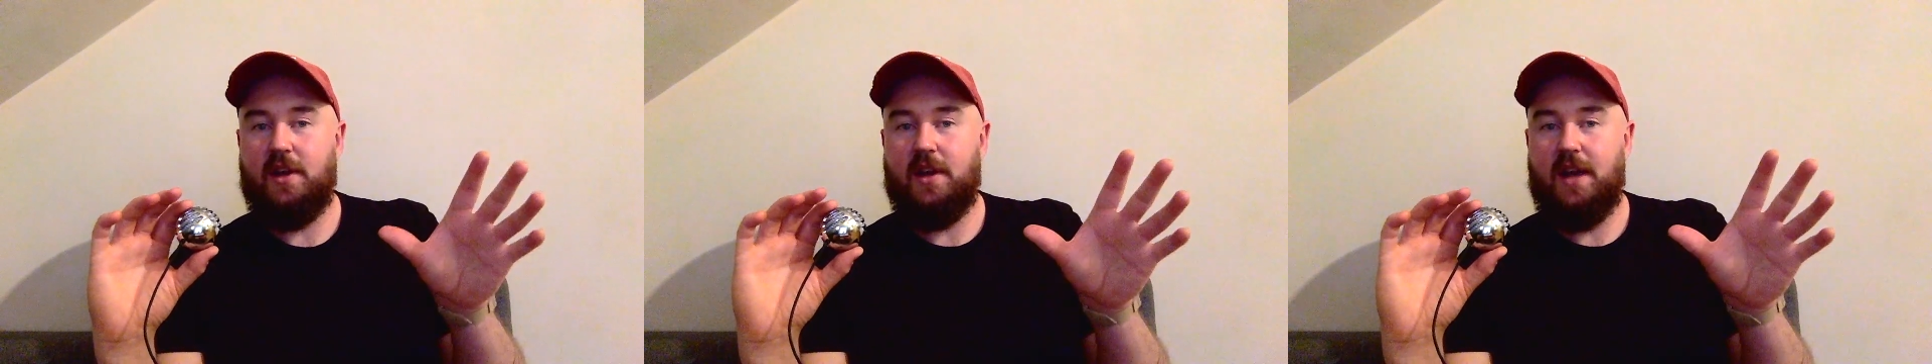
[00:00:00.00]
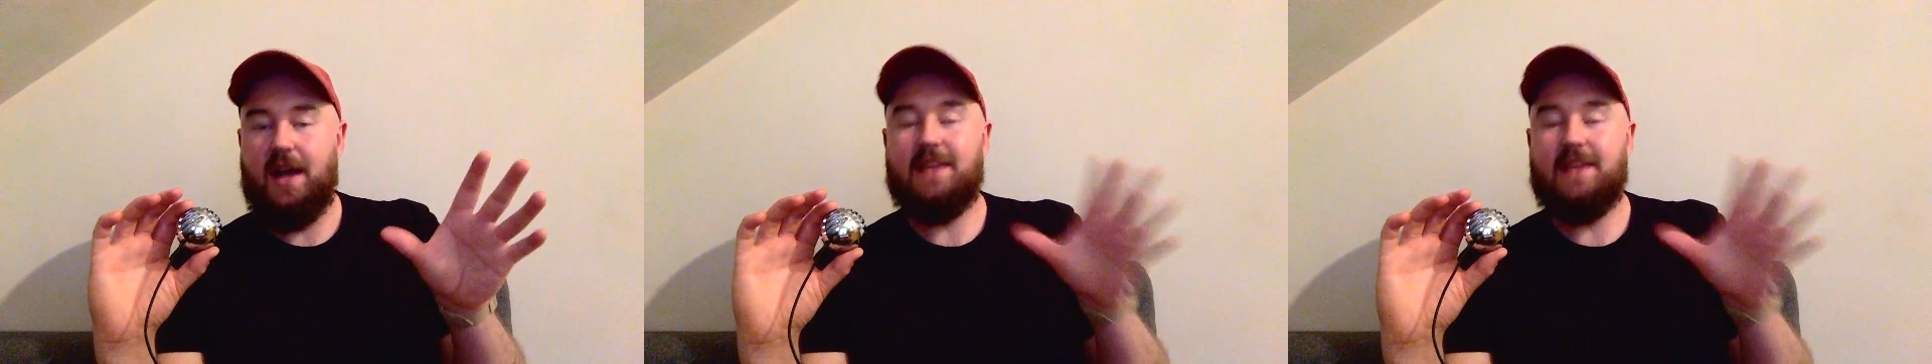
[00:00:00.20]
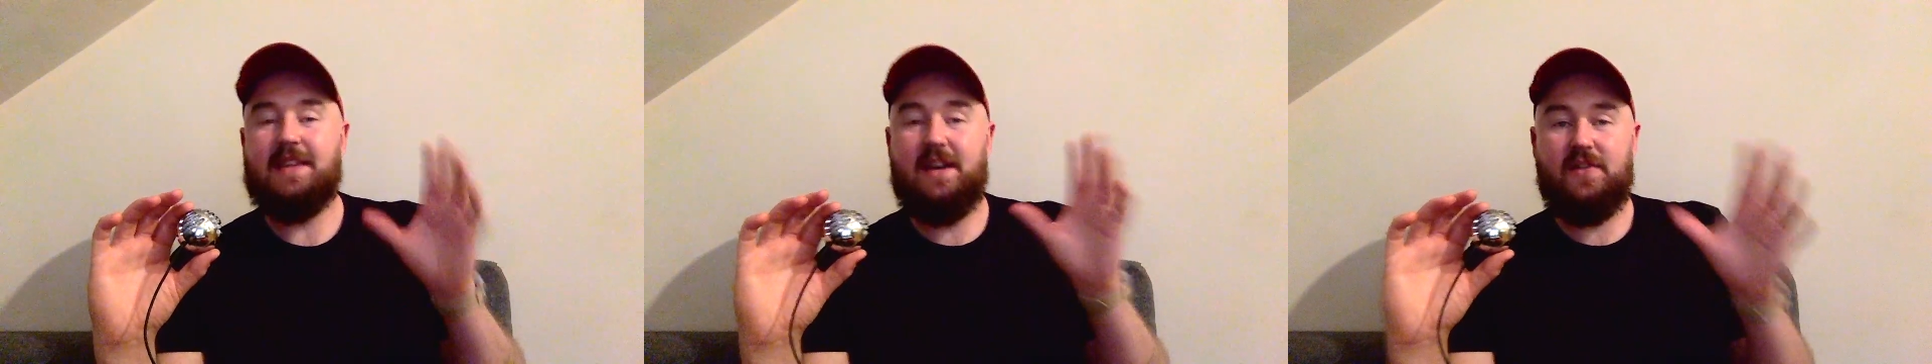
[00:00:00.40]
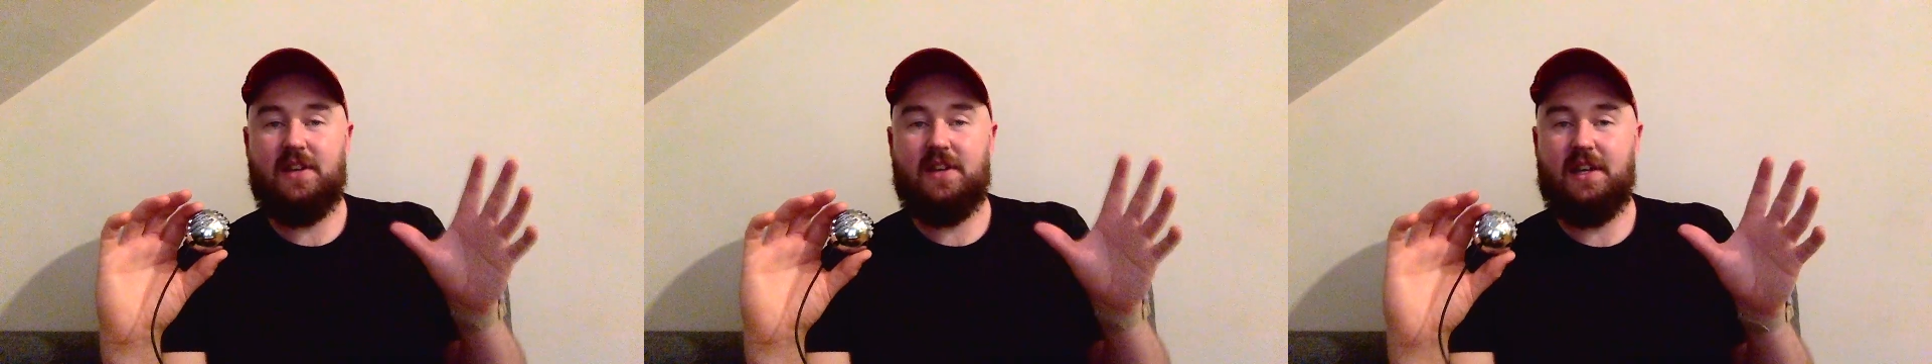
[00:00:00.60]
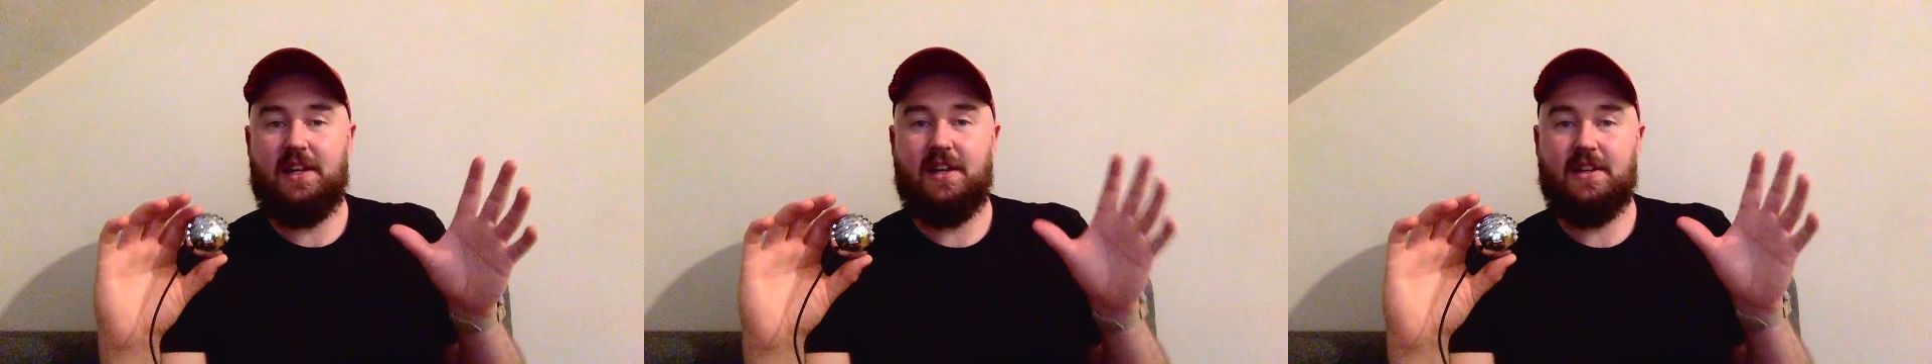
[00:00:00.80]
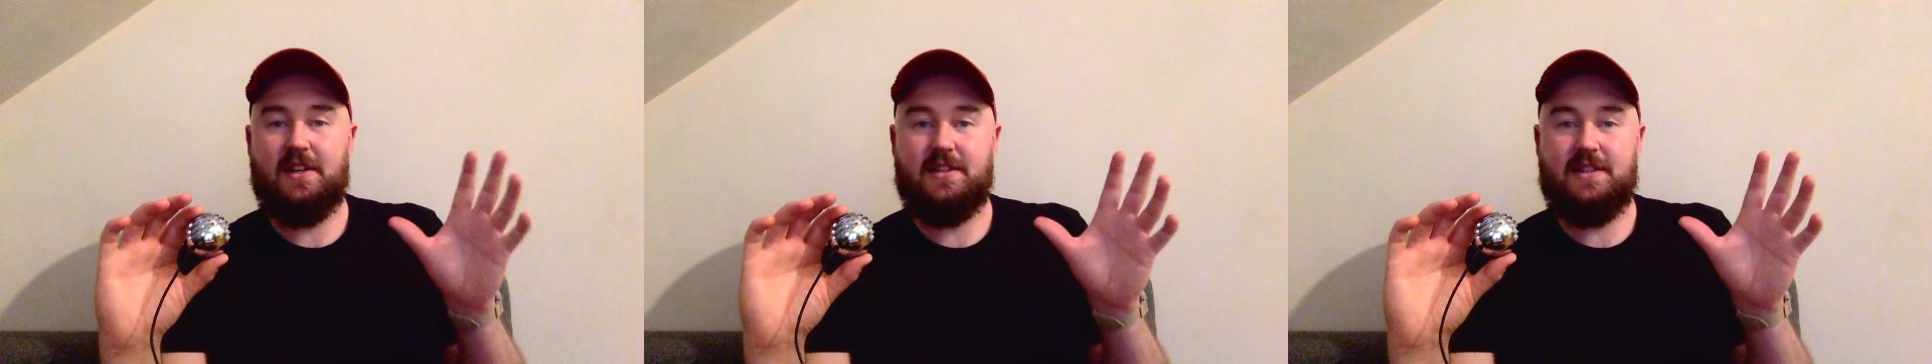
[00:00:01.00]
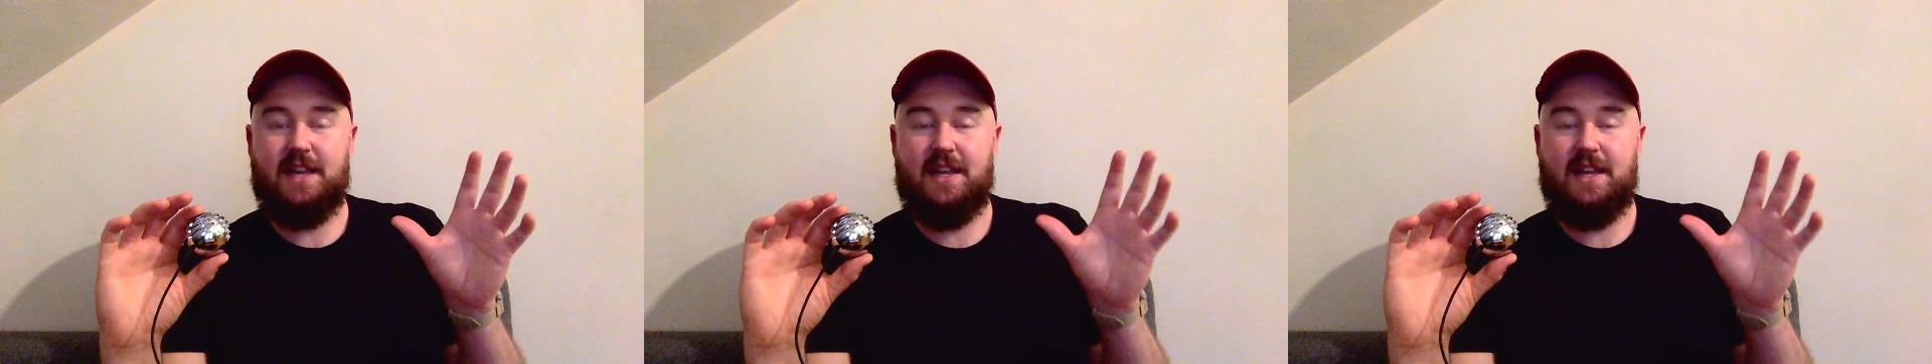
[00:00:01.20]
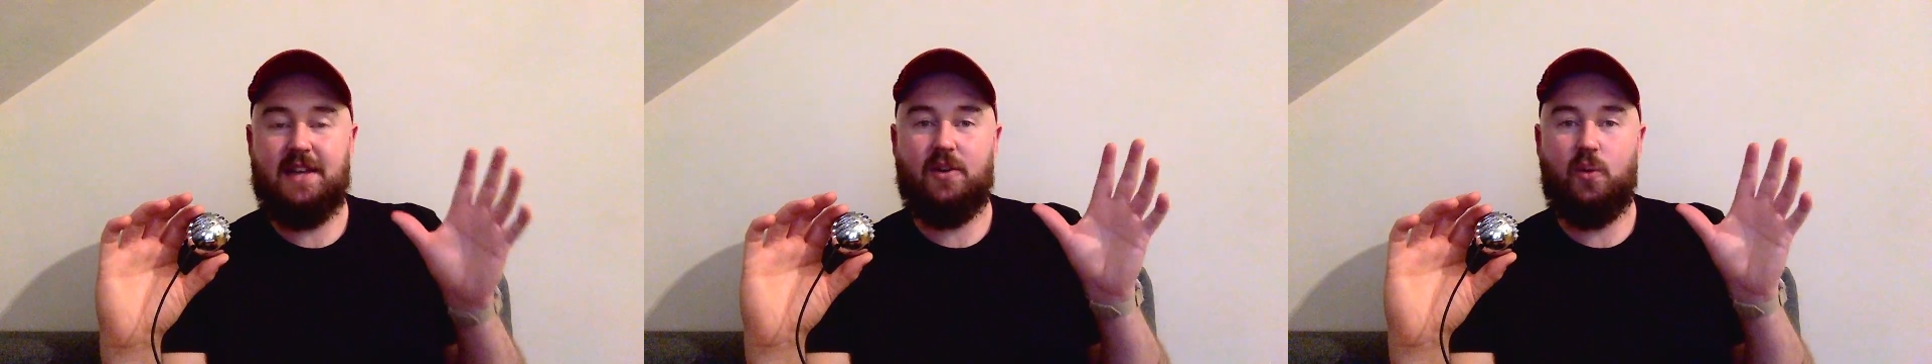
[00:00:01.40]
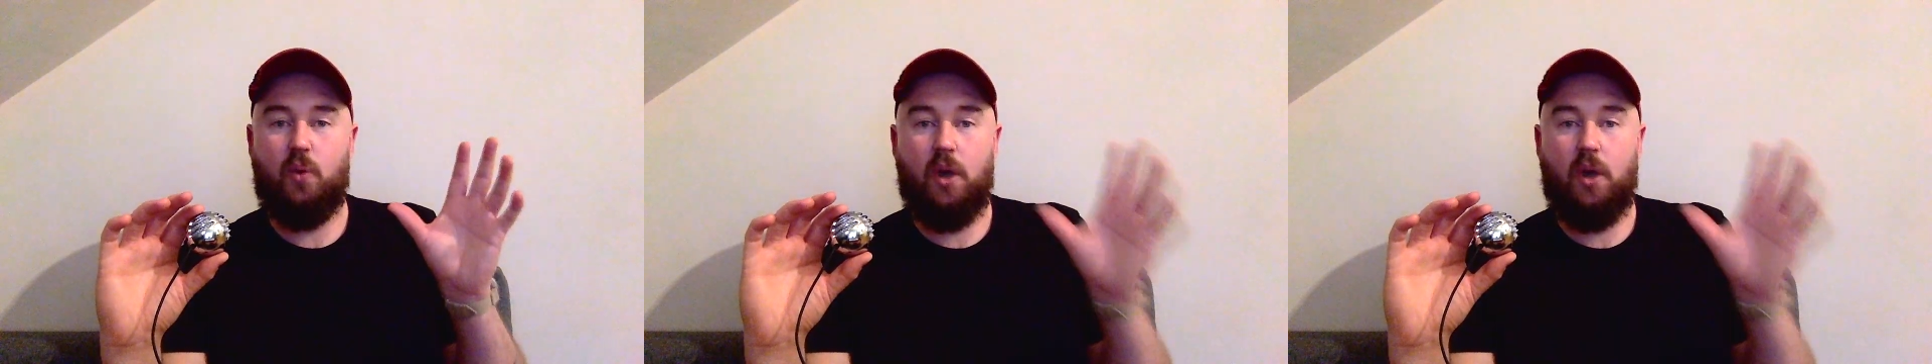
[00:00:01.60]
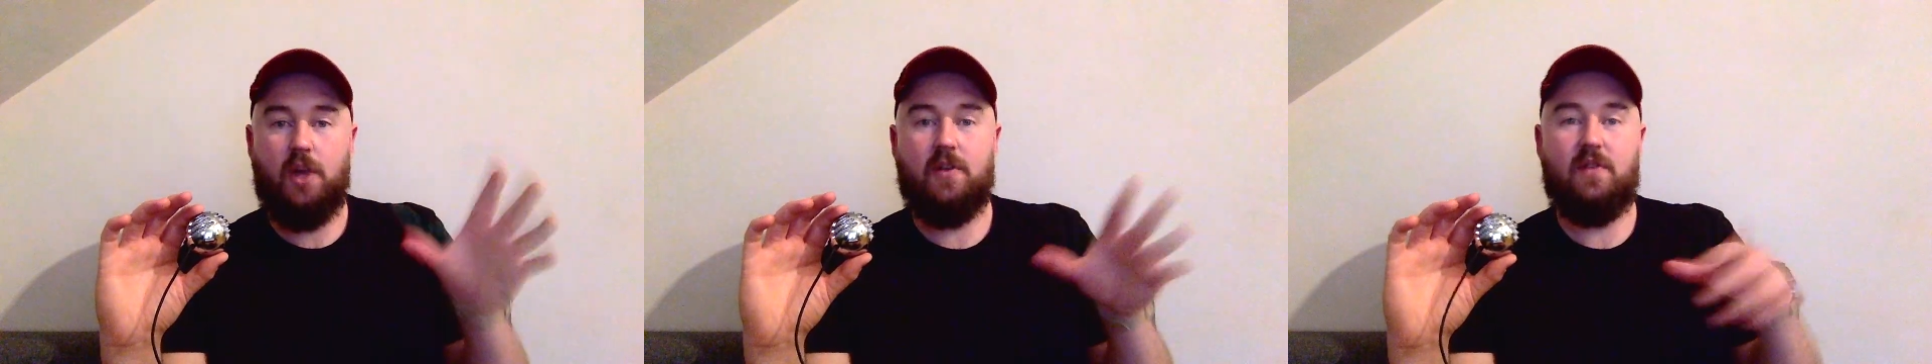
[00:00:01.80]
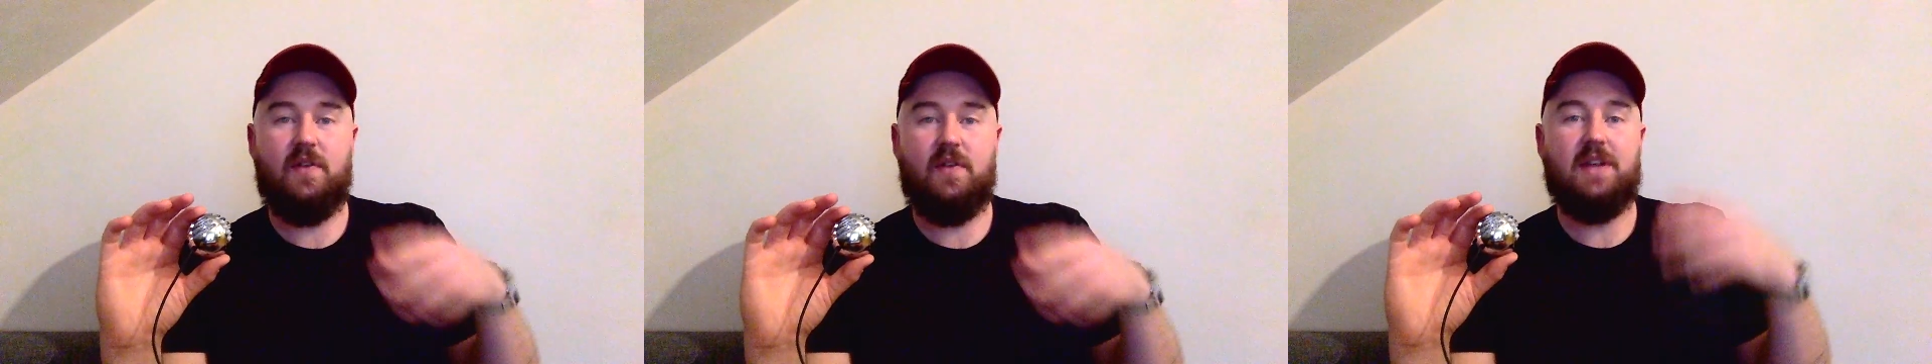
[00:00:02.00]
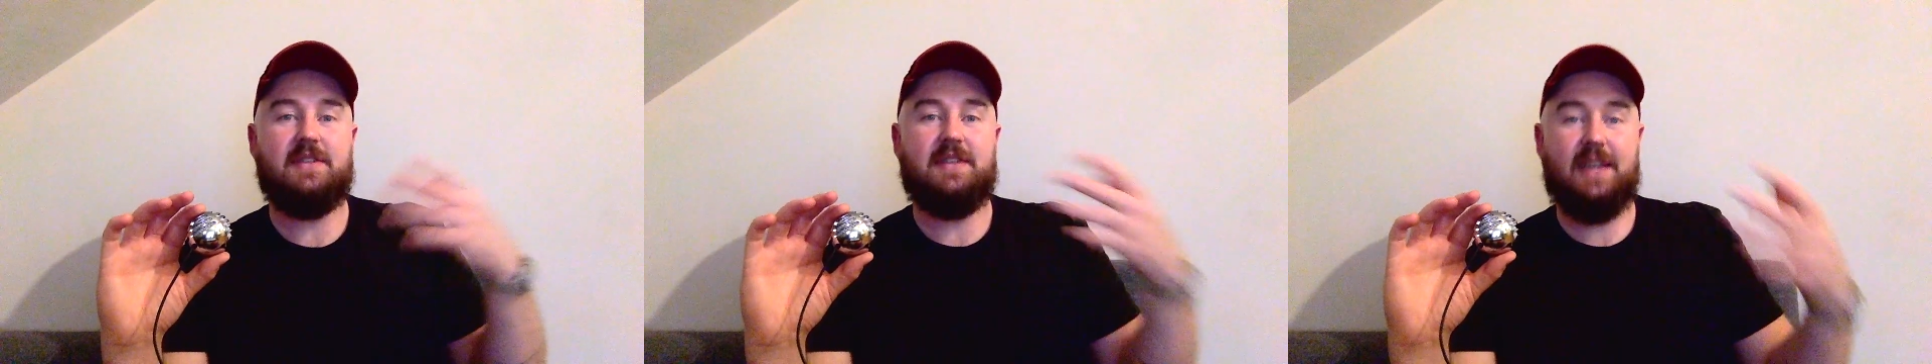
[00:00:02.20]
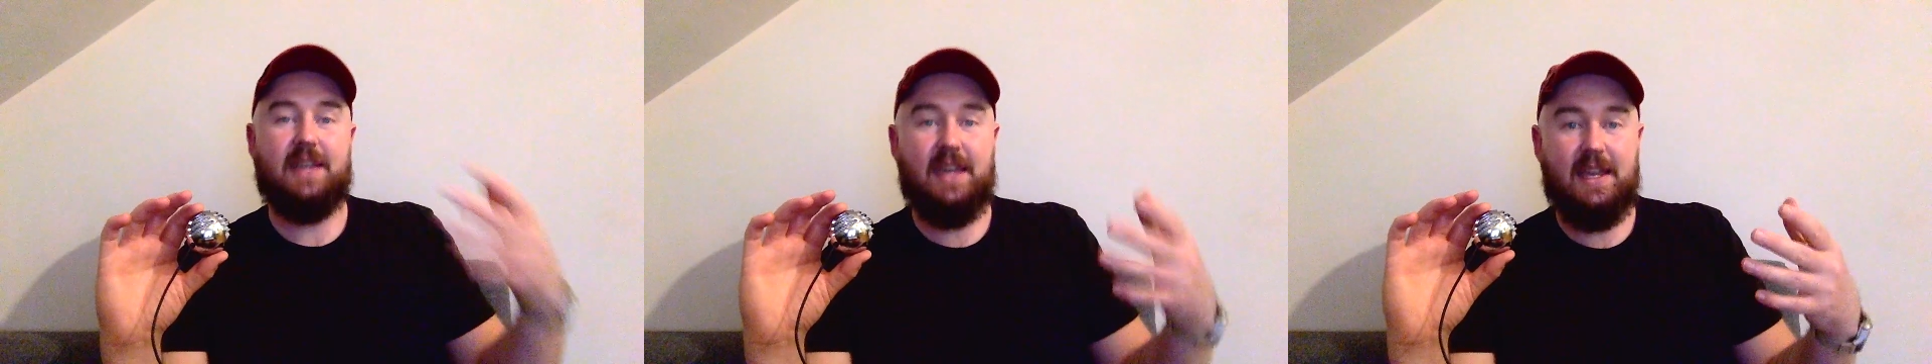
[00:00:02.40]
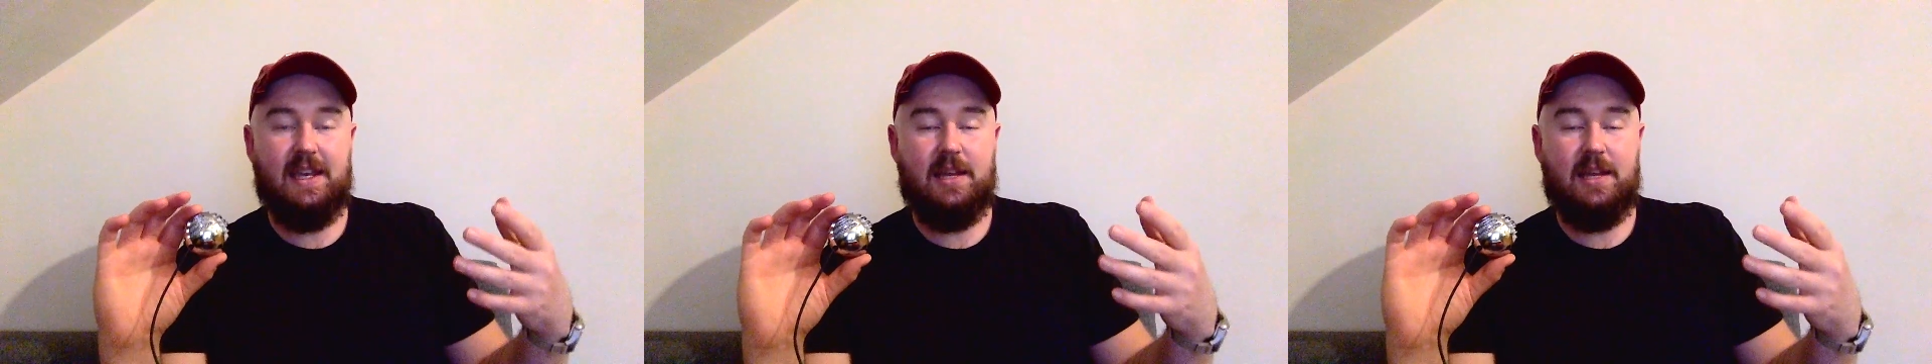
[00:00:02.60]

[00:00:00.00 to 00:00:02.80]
And definitely understand what you're investing in